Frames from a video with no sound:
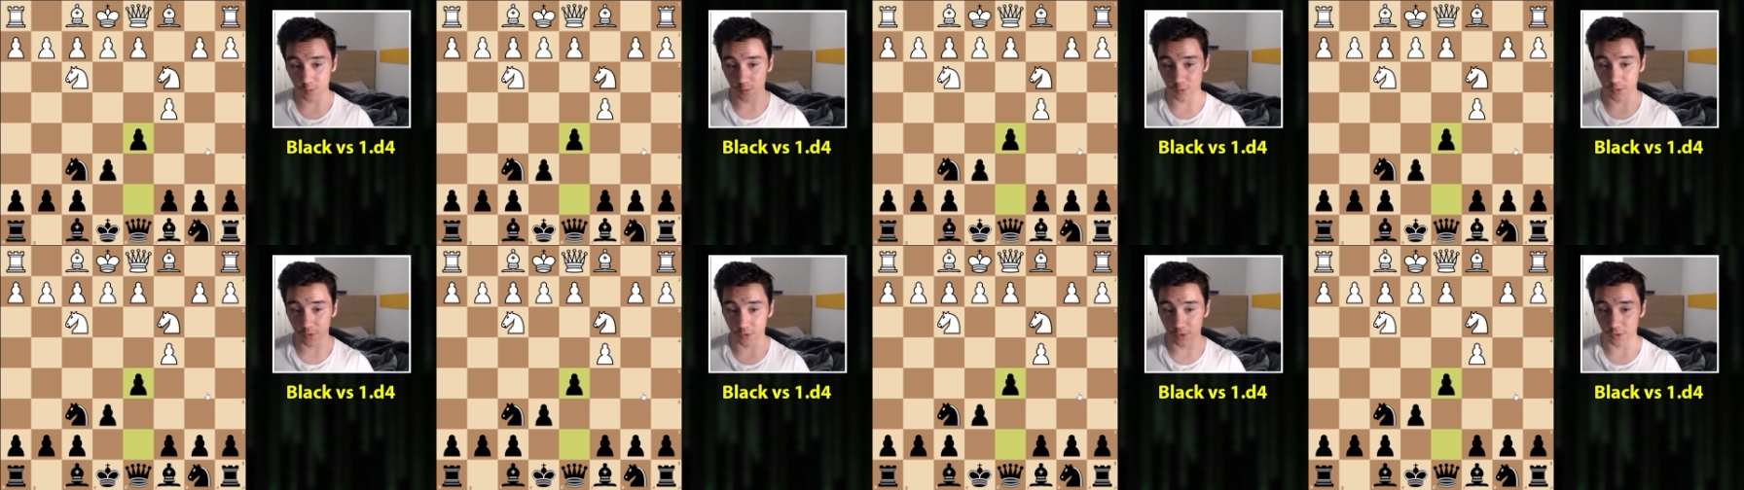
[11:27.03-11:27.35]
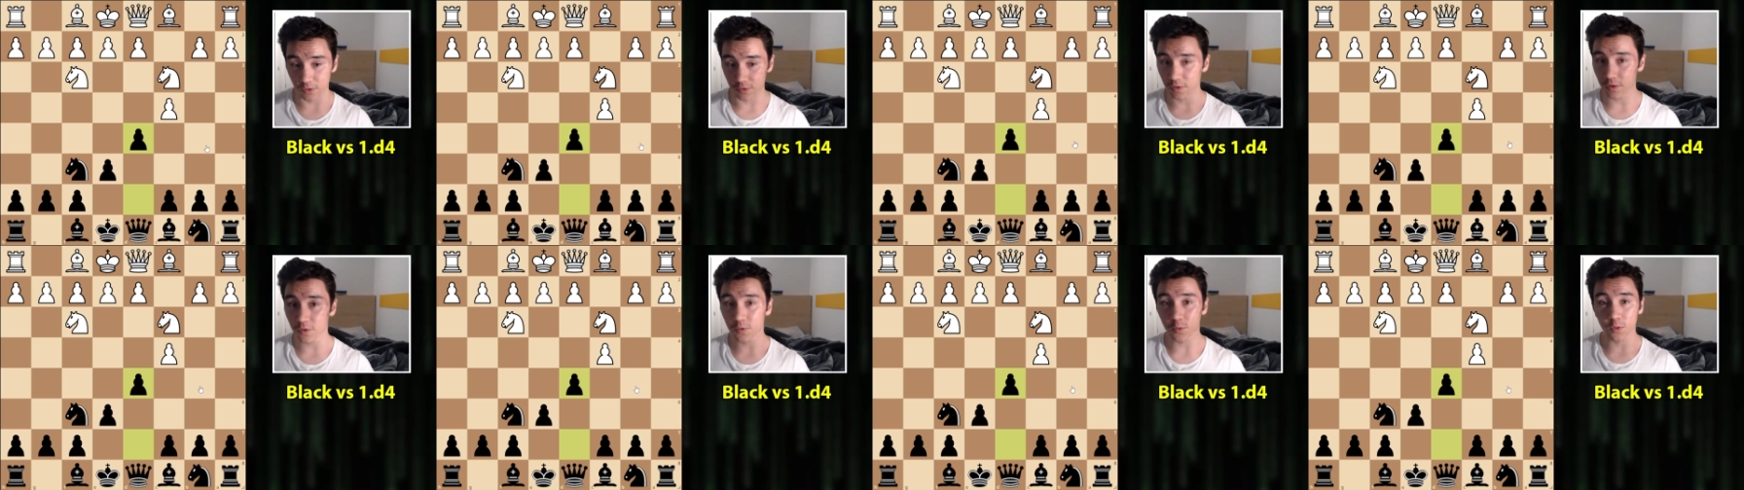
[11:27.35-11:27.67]
was that
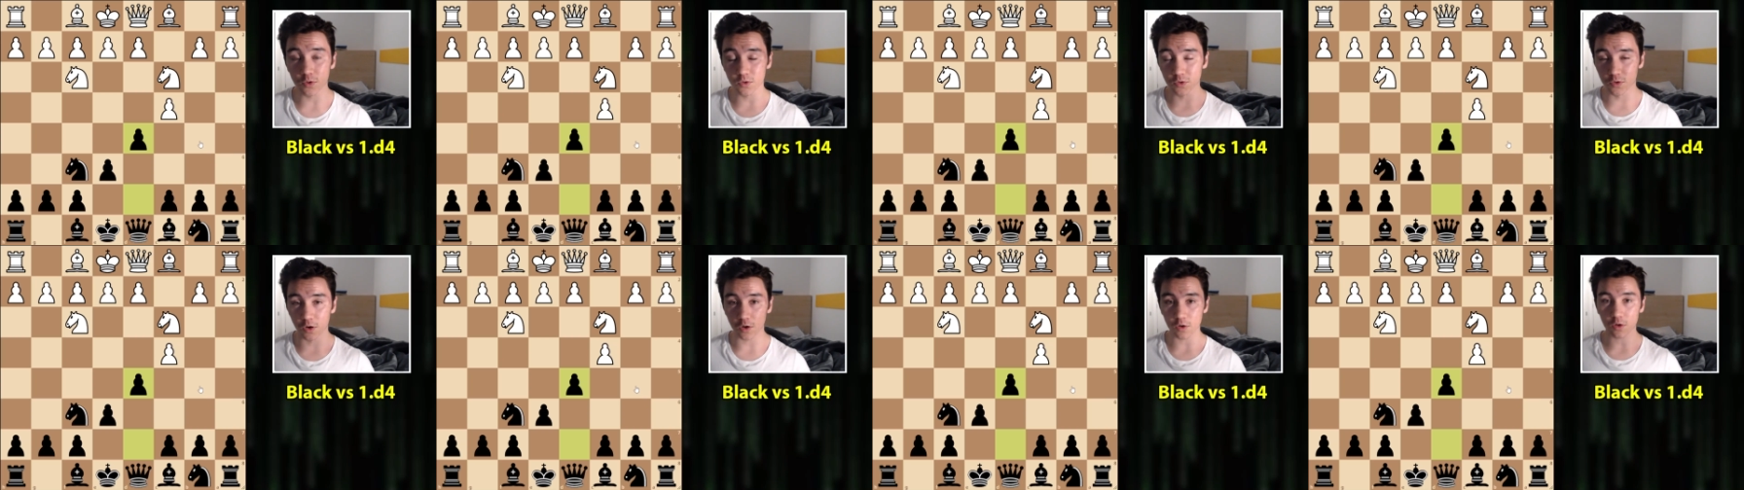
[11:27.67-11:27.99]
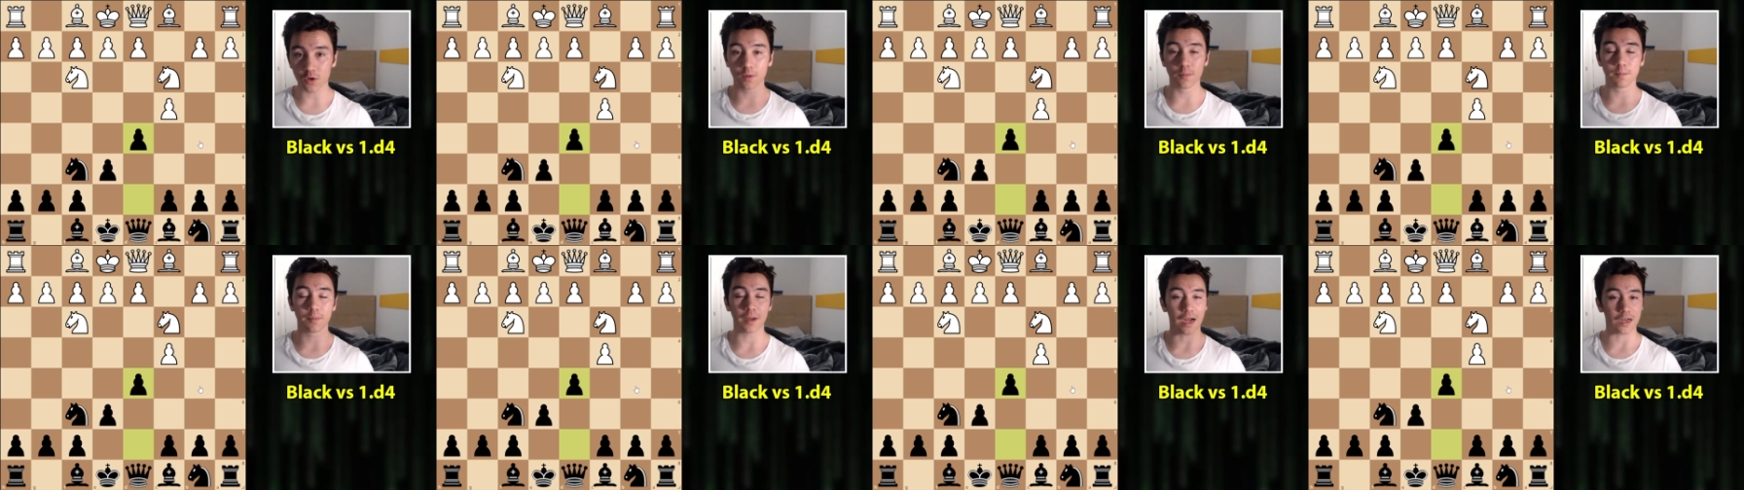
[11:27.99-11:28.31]
this was not
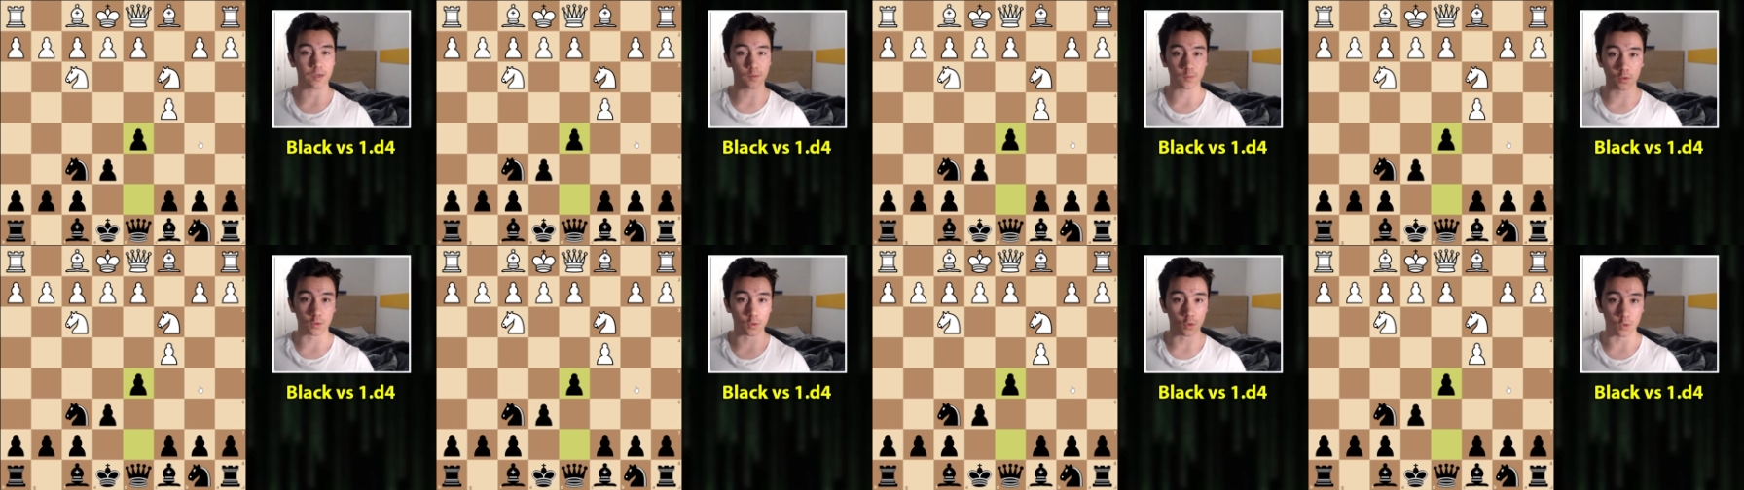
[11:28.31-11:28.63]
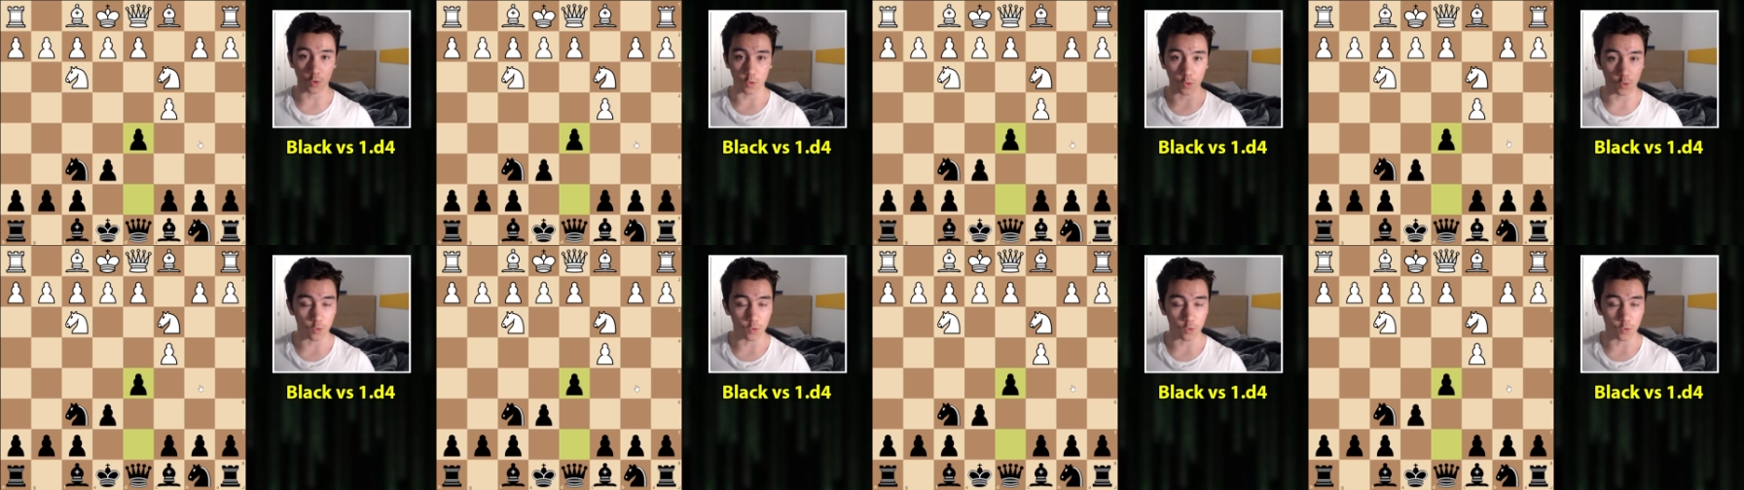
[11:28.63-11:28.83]
compatible with